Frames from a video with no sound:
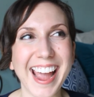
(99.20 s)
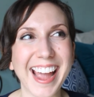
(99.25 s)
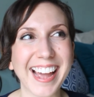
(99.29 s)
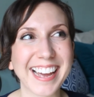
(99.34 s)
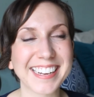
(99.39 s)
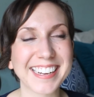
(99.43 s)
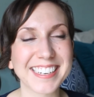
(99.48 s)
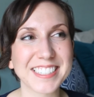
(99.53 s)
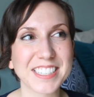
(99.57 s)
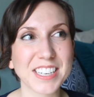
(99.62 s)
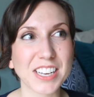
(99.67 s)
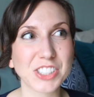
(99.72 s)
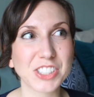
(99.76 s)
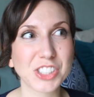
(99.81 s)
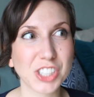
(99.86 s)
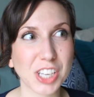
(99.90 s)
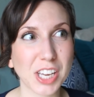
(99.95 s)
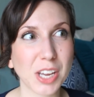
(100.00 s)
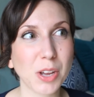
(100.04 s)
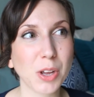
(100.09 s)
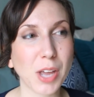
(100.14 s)
and
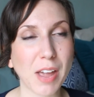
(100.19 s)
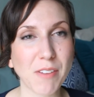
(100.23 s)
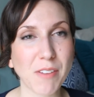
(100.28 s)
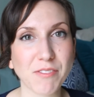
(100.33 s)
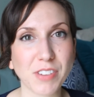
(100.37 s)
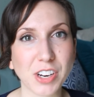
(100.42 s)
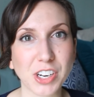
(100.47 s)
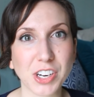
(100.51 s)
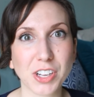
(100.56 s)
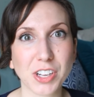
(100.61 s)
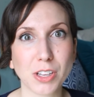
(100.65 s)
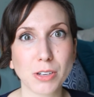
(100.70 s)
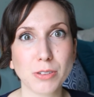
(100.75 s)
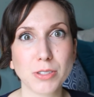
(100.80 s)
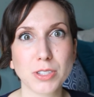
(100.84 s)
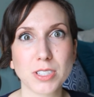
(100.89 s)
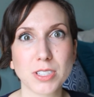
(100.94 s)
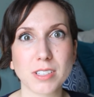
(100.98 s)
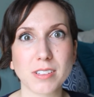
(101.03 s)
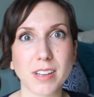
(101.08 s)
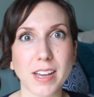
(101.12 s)
she came very
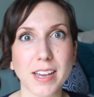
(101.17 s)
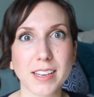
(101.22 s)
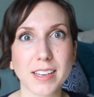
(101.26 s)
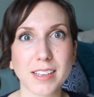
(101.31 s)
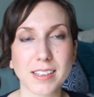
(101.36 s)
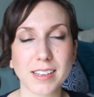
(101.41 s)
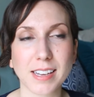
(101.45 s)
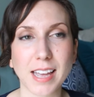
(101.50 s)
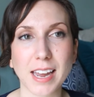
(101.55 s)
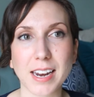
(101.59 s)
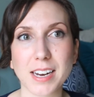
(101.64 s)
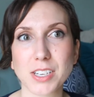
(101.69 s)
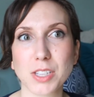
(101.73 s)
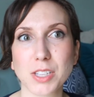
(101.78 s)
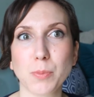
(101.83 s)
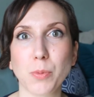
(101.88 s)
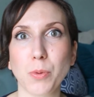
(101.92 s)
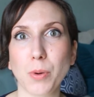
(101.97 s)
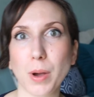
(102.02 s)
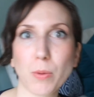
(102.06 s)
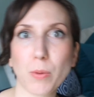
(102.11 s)
close to like getting to
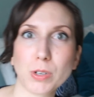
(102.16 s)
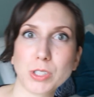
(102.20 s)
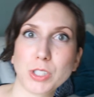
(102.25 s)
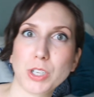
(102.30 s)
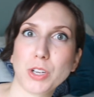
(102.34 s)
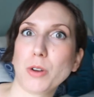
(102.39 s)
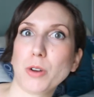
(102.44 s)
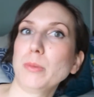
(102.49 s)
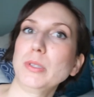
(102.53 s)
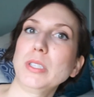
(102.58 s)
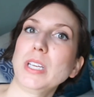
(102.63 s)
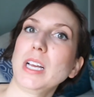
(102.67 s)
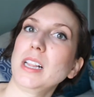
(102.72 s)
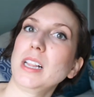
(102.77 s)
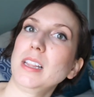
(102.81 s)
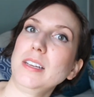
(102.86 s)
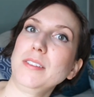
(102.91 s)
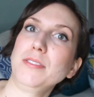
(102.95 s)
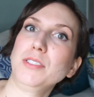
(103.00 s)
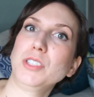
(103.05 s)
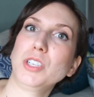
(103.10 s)
the point where she could almost like
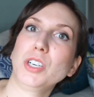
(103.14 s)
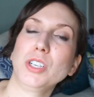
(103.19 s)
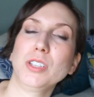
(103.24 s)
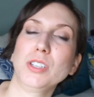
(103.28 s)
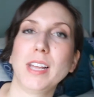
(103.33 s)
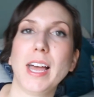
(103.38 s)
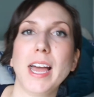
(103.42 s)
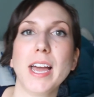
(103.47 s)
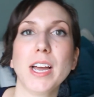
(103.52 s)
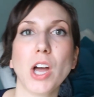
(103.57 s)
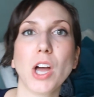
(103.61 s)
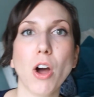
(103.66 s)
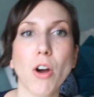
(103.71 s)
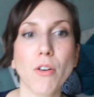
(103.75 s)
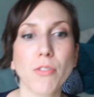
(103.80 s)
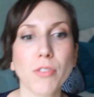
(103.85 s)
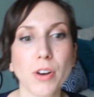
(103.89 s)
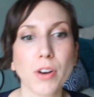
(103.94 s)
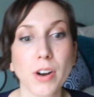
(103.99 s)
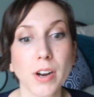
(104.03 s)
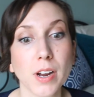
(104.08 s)
lift her leg
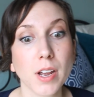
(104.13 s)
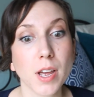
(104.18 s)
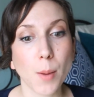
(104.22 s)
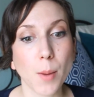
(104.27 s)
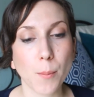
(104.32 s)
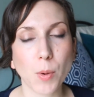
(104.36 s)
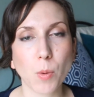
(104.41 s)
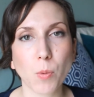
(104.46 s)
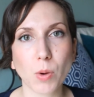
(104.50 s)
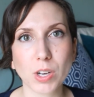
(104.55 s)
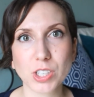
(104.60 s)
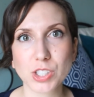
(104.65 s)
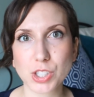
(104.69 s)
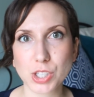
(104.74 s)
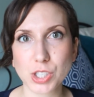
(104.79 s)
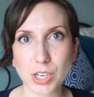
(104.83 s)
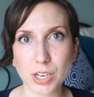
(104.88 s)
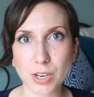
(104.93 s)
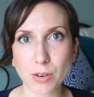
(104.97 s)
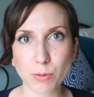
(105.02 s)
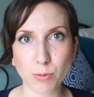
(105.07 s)
over. But when
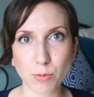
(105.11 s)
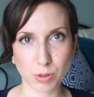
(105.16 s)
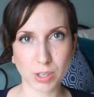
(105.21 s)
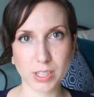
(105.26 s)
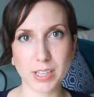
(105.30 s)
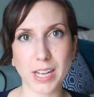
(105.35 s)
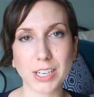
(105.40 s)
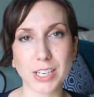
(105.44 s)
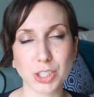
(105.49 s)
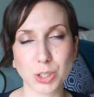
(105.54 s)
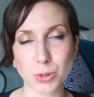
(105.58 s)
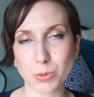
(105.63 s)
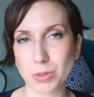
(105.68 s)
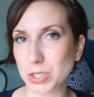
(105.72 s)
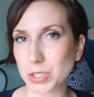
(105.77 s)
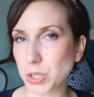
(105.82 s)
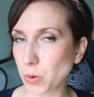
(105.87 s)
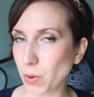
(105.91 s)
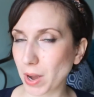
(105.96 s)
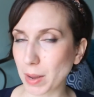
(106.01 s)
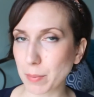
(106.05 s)
she realized she
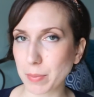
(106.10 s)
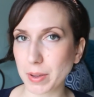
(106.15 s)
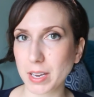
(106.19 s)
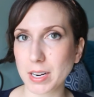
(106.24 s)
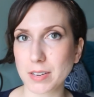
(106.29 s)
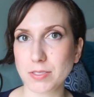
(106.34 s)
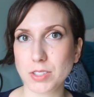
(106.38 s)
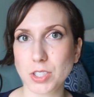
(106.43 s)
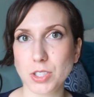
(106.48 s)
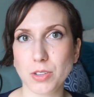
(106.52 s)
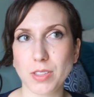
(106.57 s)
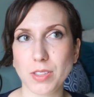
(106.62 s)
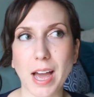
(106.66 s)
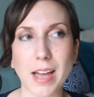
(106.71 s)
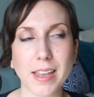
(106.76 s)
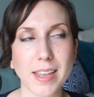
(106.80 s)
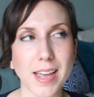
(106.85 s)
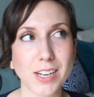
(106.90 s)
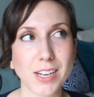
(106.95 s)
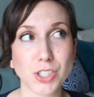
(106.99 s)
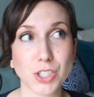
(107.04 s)
wasn't quite big enough to do
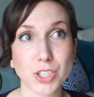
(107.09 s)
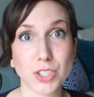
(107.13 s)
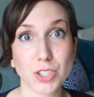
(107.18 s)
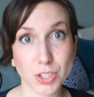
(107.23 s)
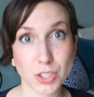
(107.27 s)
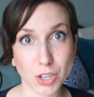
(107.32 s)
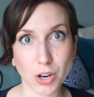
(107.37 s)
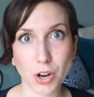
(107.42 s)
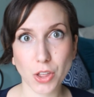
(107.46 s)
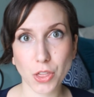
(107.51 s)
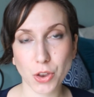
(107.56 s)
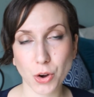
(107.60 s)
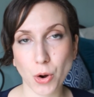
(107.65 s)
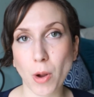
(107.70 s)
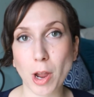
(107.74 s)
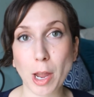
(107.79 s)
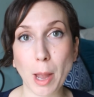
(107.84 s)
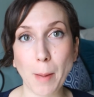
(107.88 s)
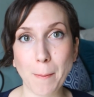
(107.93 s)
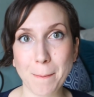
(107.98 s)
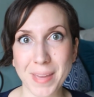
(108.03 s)
that yet, she started
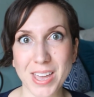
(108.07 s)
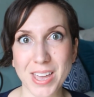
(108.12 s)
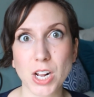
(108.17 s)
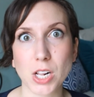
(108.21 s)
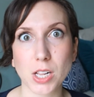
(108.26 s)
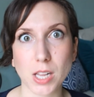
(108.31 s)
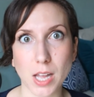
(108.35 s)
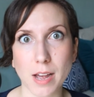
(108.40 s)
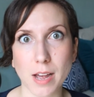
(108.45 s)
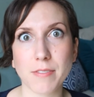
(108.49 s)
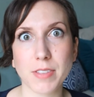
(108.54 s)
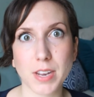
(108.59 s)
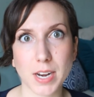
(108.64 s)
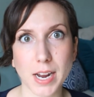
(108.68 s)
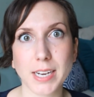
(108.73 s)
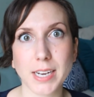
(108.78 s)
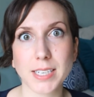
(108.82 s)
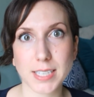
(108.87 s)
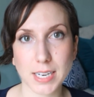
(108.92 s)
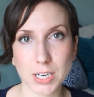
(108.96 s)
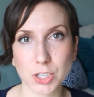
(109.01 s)
throwing middle of the
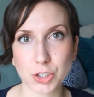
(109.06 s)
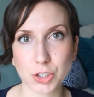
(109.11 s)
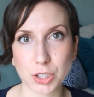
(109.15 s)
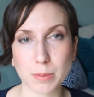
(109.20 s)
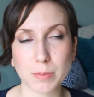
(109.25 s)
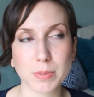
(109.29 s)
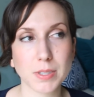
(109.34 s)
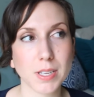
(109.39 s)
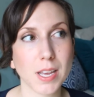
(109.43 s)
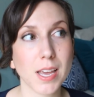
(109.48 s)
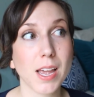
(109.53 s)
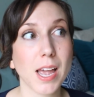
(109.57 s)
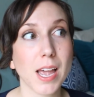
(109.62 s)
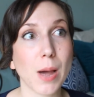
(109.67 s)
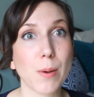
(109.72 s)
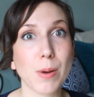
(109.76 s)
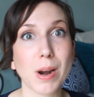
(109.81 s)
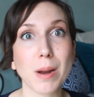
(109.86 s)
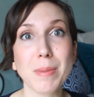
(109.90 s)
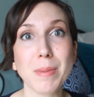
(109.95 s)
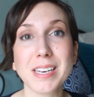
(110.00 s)
night tantrums.
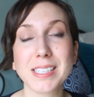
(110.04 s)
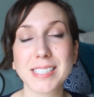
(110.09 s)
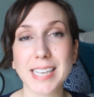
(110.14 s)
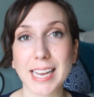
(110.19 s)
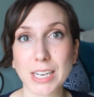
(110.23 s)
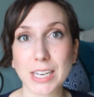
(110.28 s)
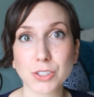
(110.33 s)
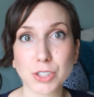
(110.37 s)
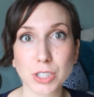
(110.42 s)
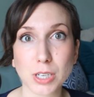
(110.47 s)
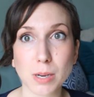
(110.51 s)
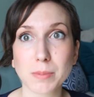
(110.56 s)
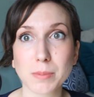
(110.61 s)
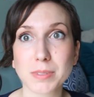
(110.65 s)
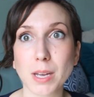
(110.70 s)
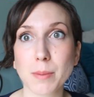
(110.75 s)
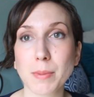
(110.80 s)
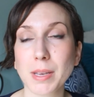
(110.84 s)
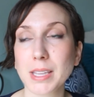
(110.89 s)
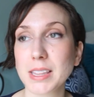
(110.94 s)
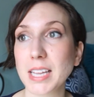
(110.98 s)
And when I mean tantrums,
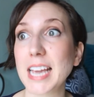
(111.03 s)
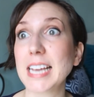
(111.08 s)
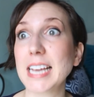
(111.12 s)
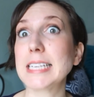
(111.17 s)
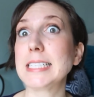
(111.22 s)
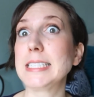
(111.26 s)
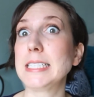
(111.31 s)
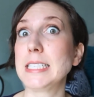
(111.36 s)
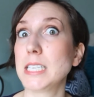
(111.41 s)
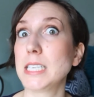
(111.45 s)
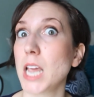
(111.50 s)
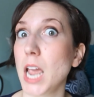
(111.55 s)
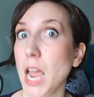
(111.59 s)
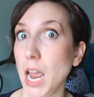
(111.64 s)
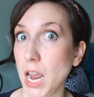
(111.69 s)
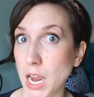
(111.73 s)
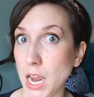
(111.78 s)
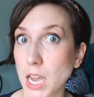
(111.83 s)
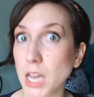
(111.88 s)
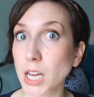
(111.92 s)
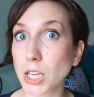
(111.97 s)
I mean like
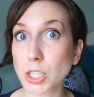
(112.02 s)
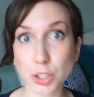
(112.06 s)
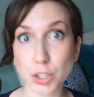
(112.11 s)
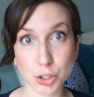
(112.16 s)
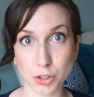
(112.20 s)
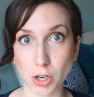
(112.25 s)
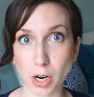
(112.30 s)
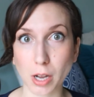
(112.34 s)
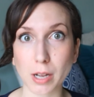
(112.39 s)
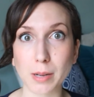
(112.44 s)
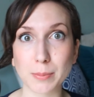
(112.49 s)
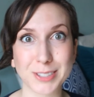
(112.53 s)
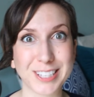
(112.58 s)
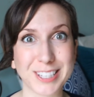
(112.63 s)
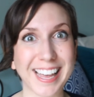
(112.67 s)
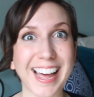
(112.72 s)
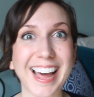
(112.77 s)
tantrums